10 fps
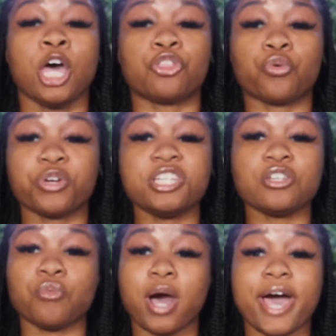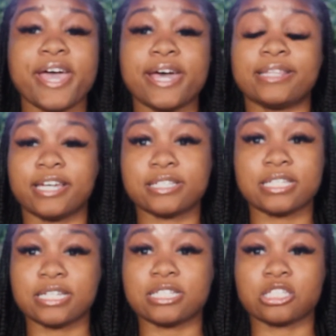The reason why
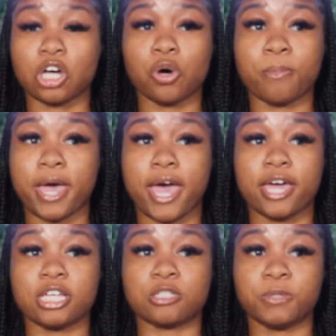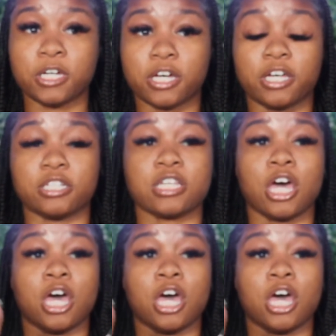Atlanta is so bad is because